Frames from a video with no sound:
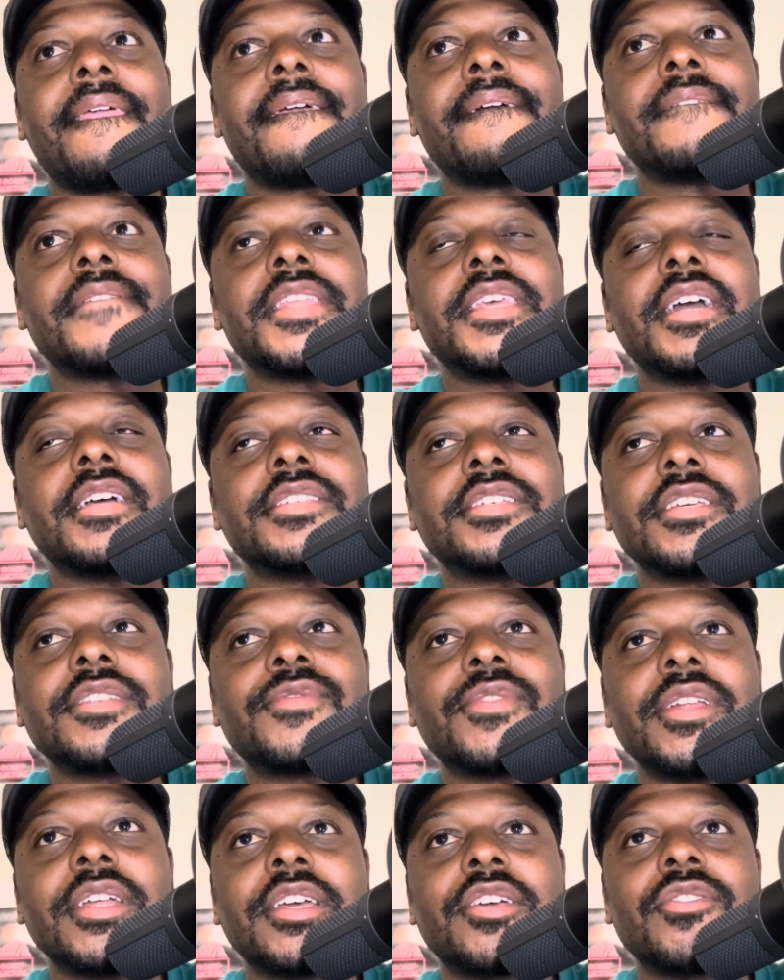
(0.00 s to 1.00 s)
yeah, just
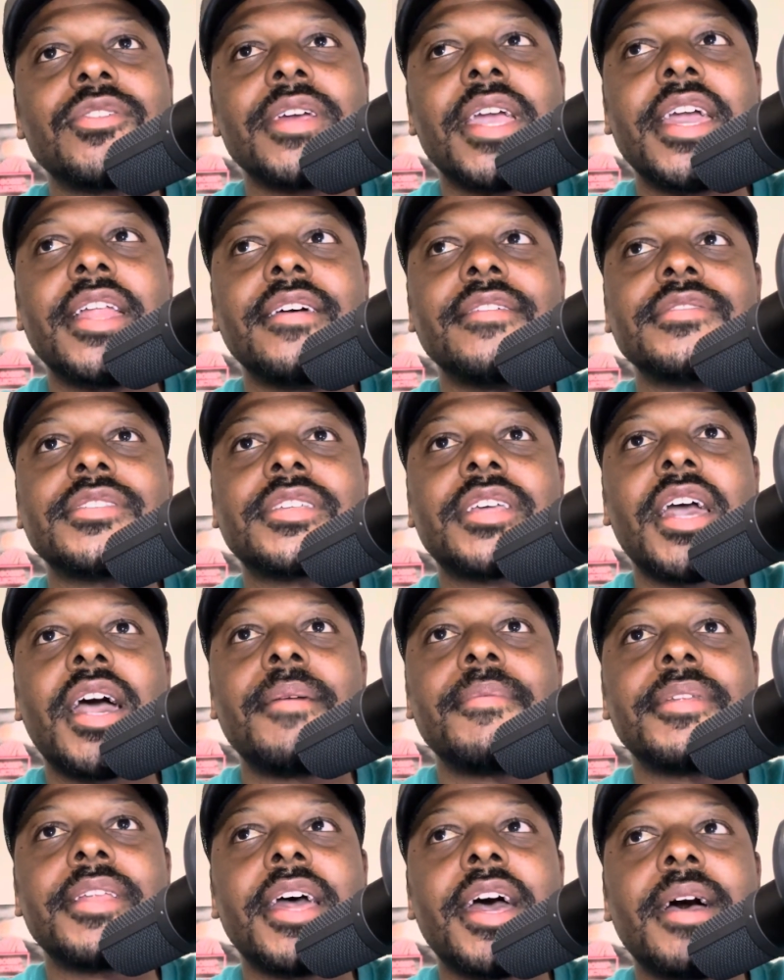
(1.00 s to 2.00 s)
for the creatives
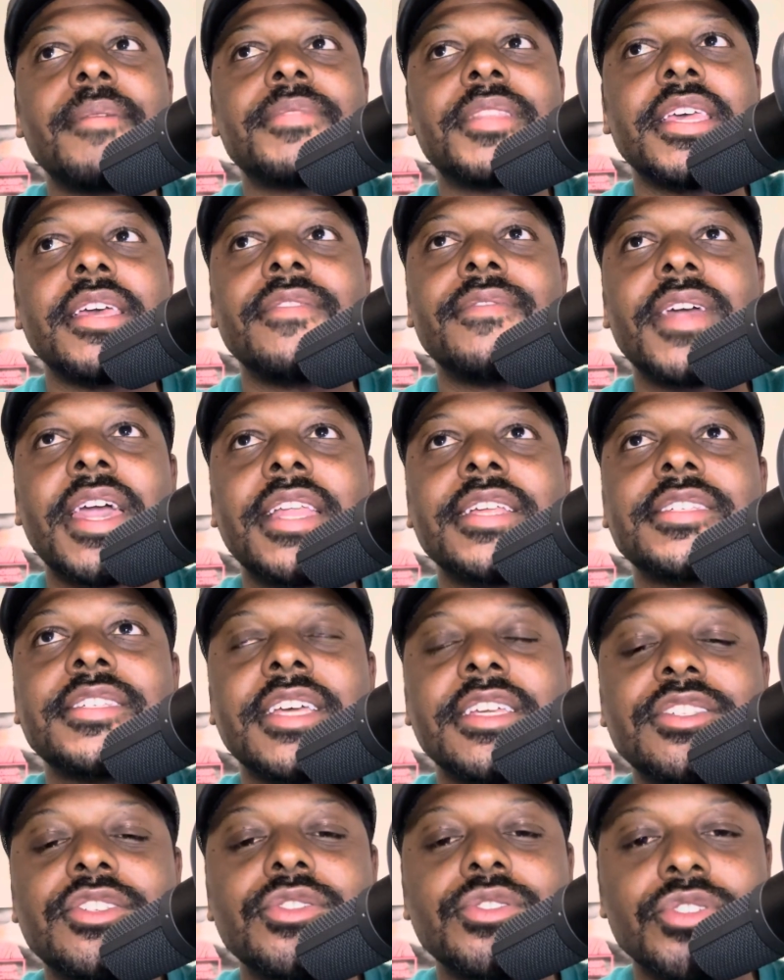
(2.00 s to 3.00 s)
coming up, the advantage
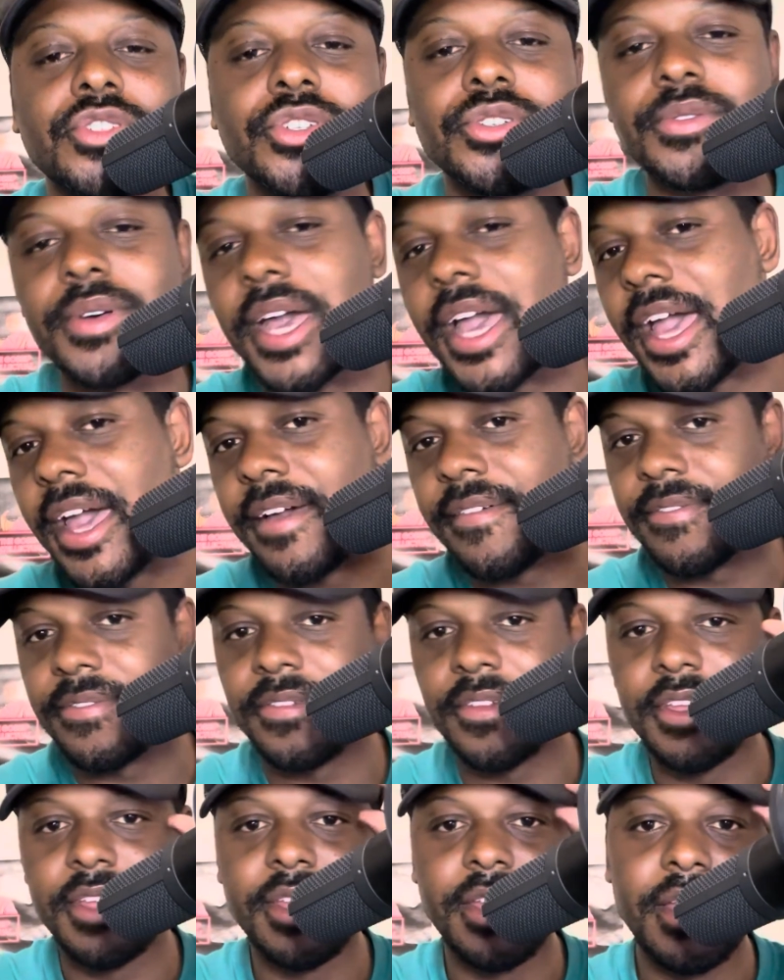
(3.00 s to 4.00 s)
that you do have
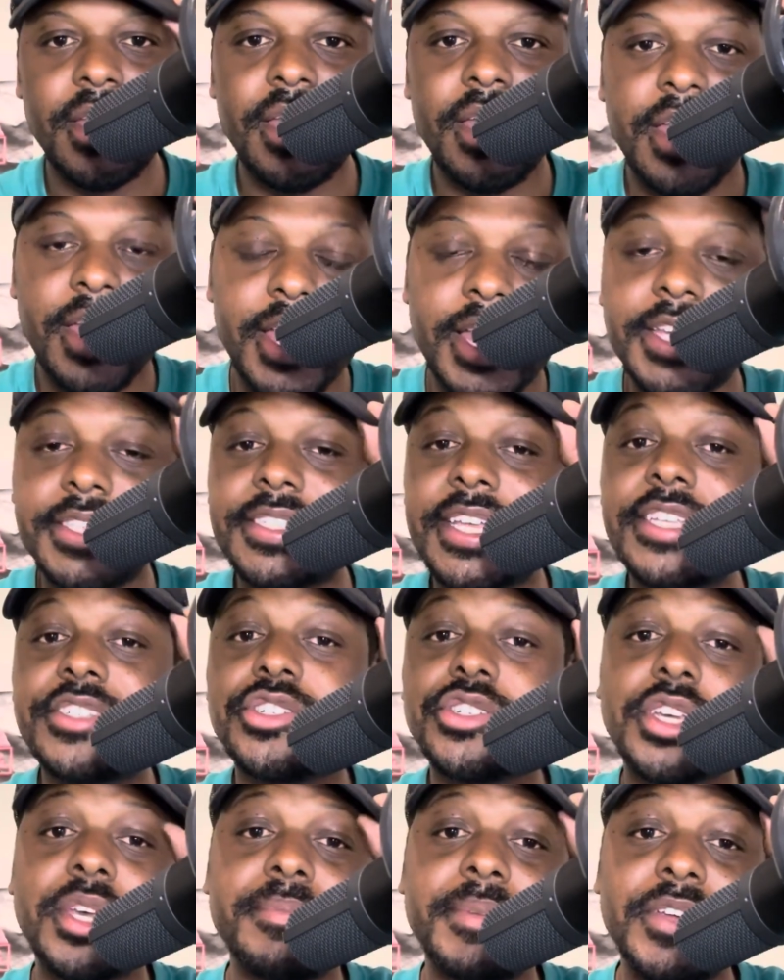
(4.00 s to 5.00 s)
is that
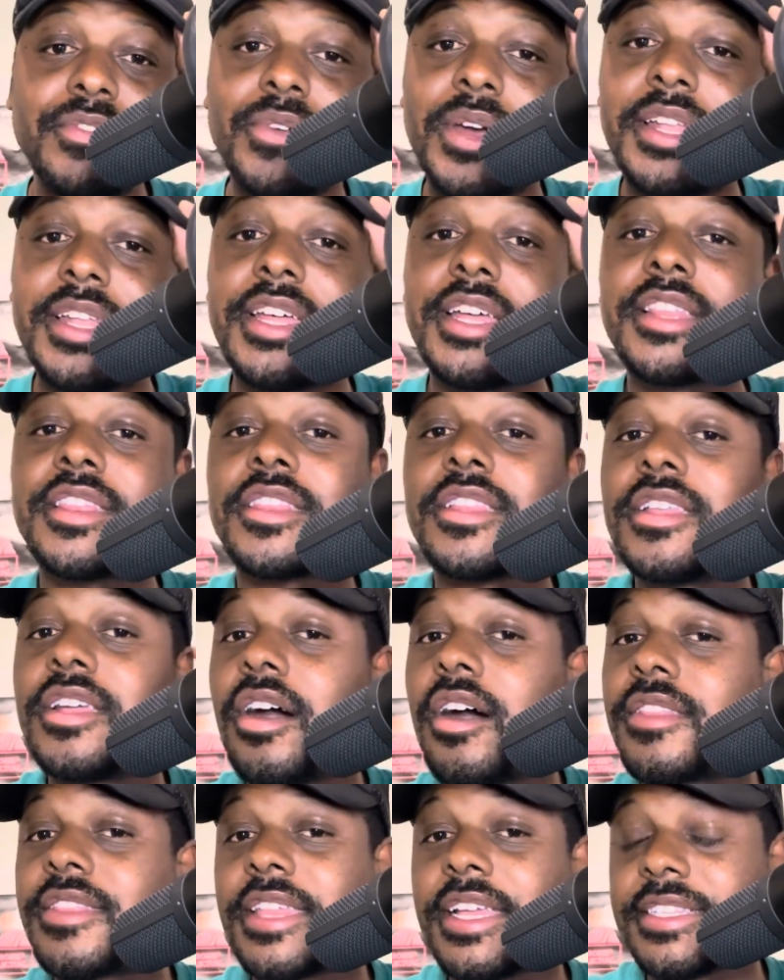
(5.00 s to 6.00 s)
you can be real
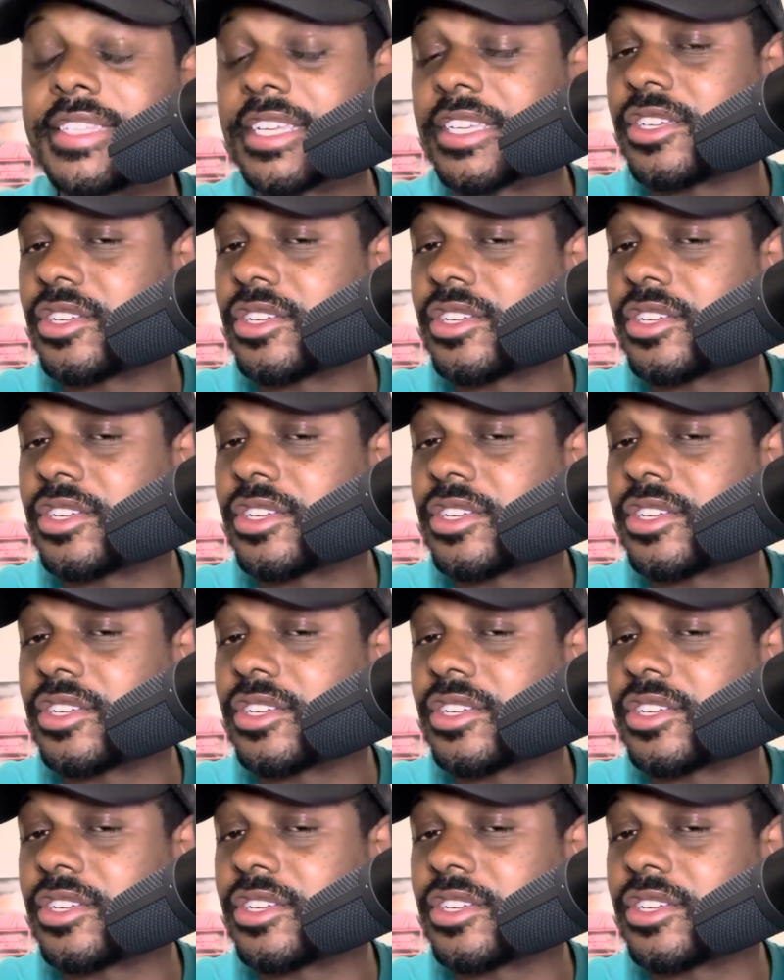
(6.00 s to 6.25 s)
authentic.